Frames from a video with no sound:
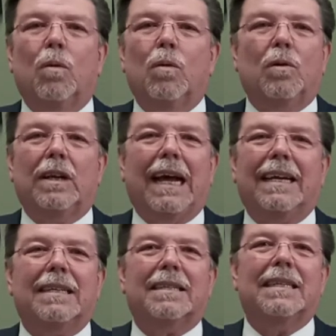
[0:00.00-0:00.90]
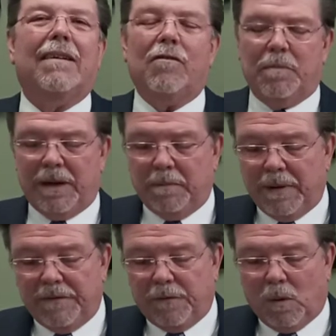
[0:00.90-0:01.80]
world like it's never been
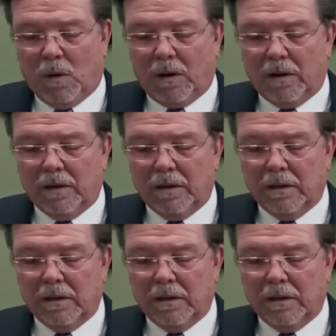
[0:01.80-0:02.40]
before.